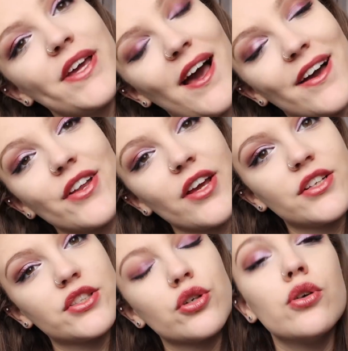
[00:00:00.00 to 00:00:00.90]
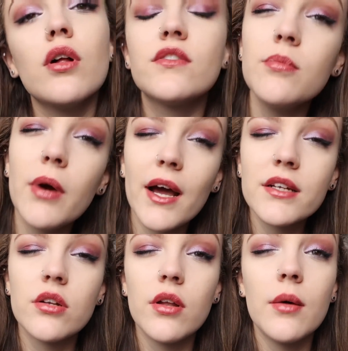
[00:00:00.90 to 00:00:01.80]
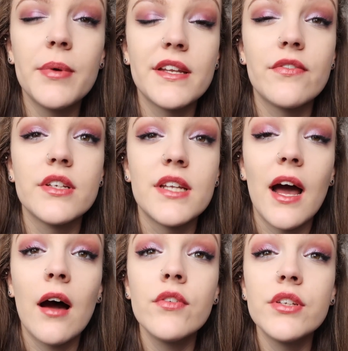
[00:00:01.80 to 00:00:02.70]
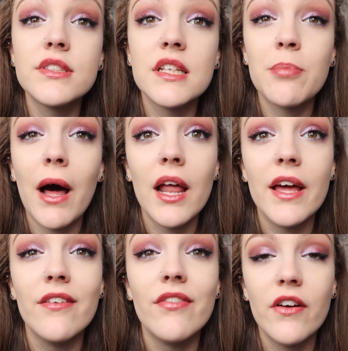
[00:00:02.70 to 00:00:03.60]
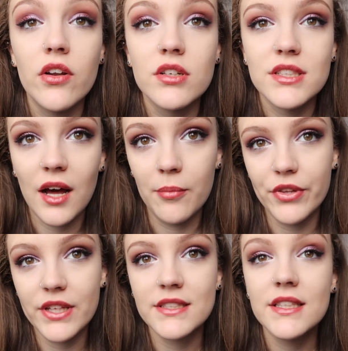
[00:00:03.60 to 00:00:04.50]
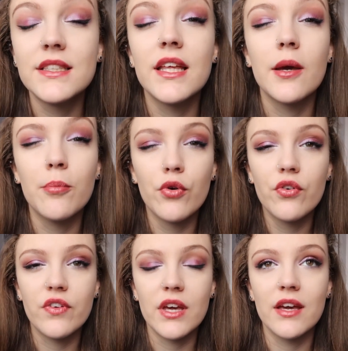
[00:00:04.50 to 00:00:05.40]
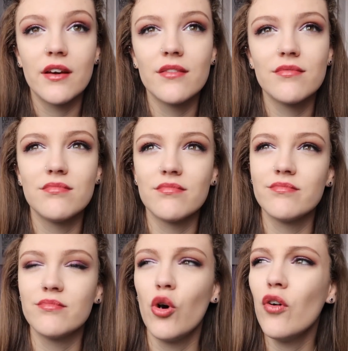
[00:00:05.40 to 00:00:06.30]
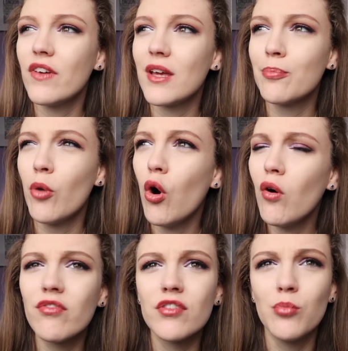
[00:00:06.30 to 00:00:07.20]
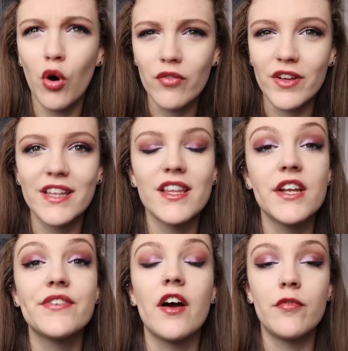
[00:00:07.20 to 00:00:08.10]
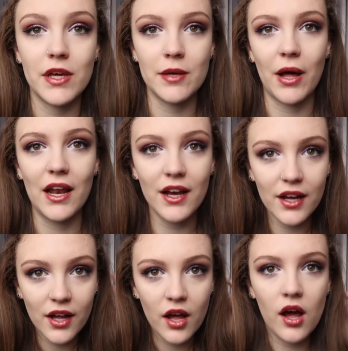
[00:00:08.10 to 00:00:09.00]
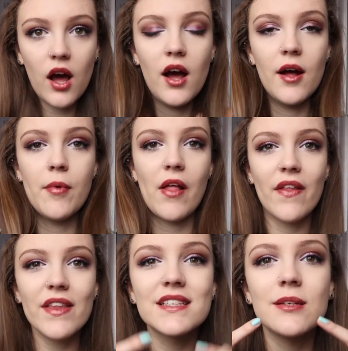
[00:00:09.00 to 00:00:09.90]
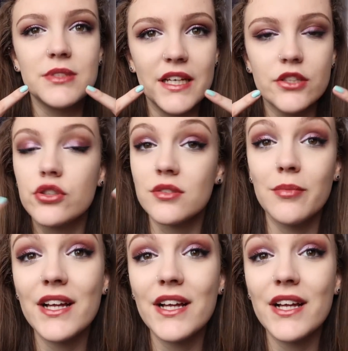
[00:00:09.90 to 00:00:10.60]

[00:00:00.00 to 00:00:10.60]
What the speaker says: But yeah, gonna go to school. I don't know, I actually look a little bit different today. I haven't used this palette in a very long time, but this is the Morphe 35p palette, and then this lipstick doesn't